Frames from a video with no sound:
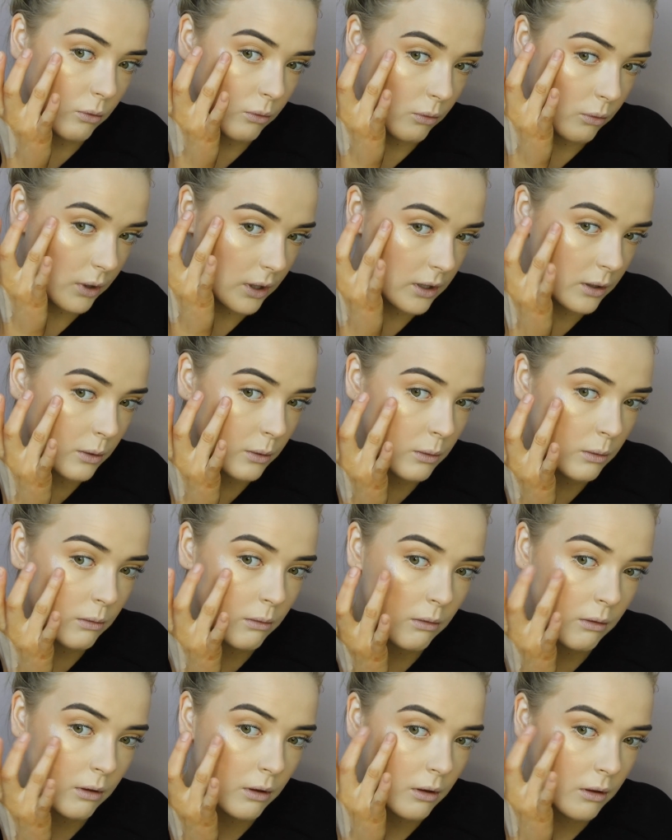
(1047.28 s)
Oh.
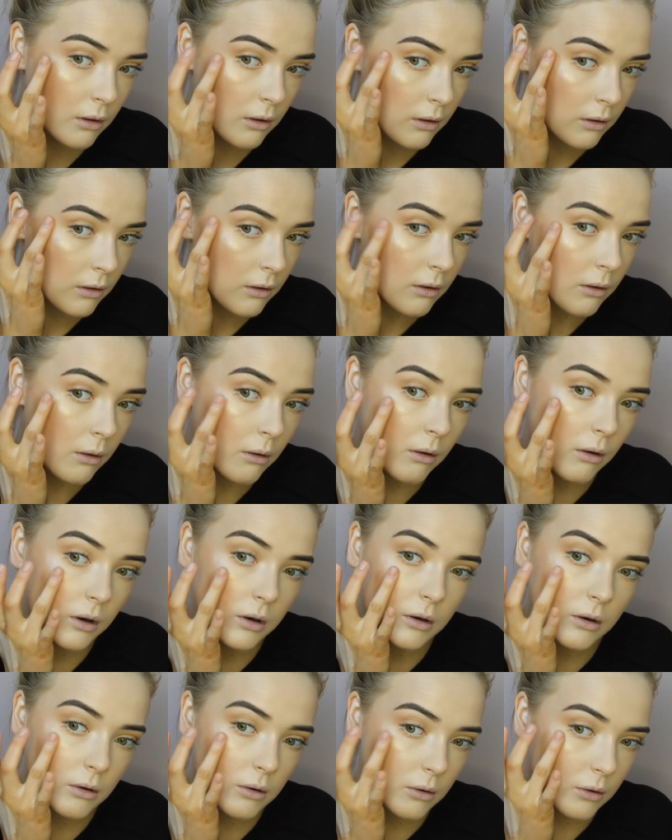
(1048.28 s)

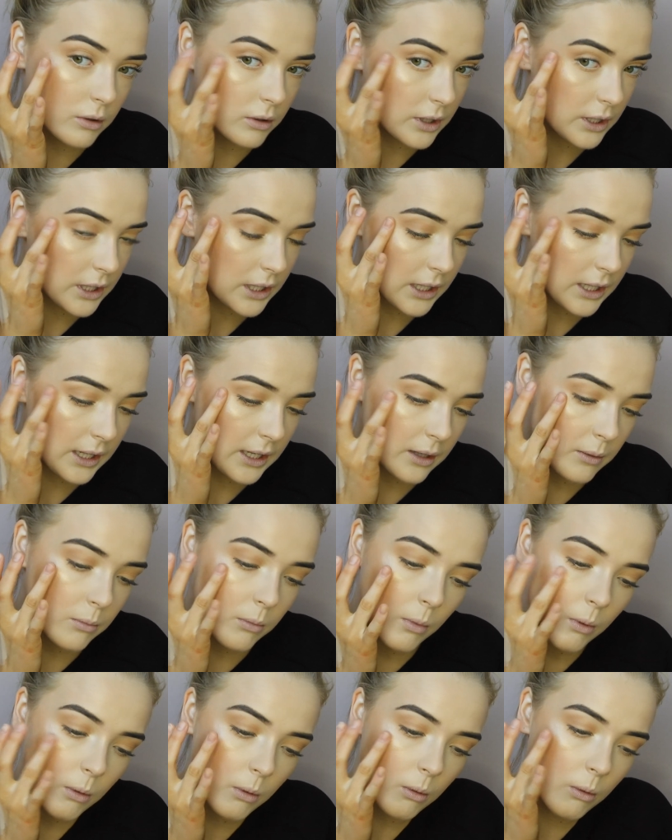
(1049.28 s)
Oh,
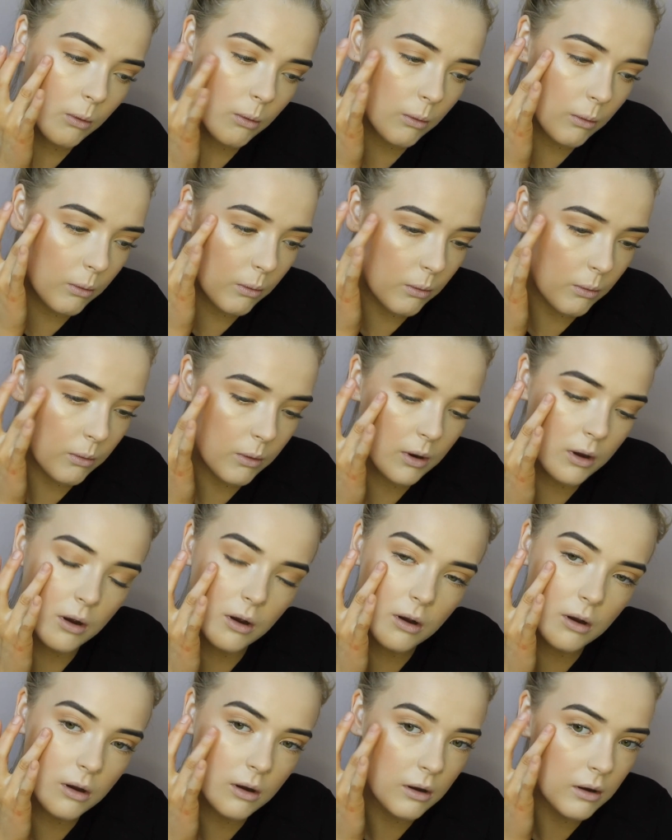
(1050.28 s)
kill him.
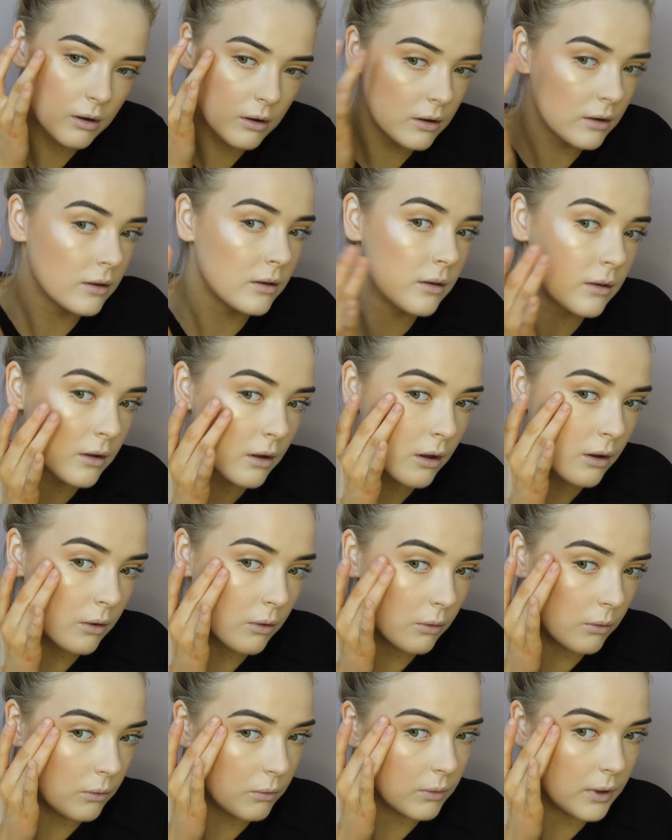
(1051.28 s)
Oh.
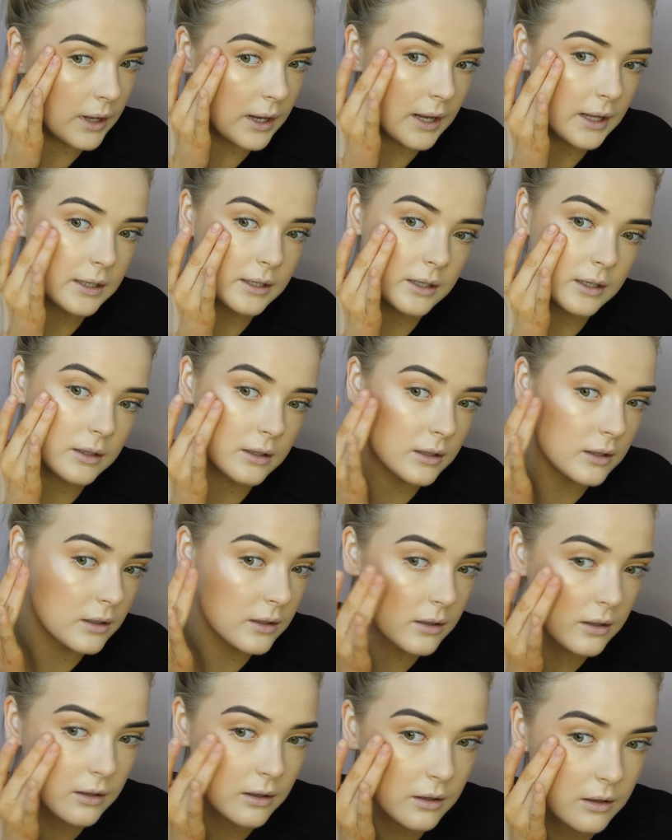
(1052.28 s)
Oh, I like
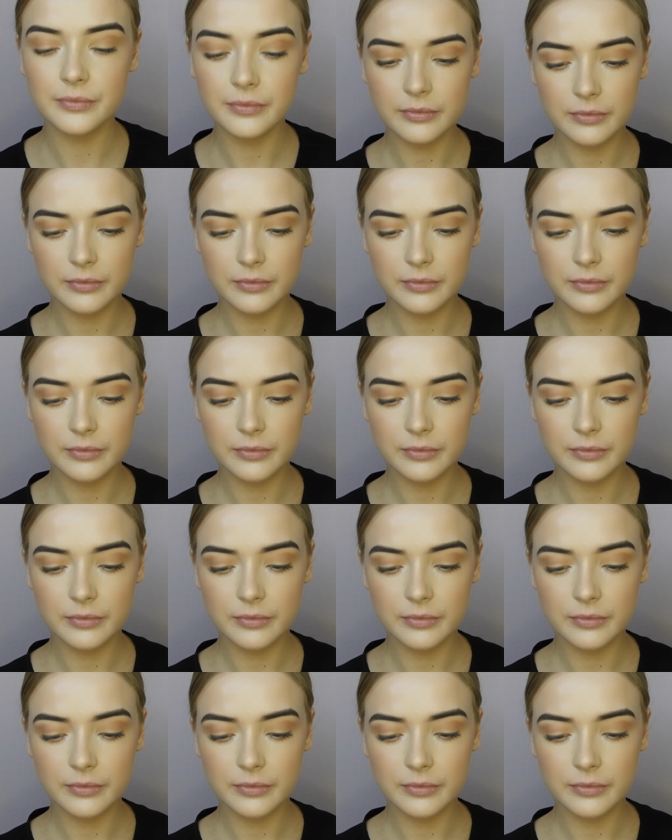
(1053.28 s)
this.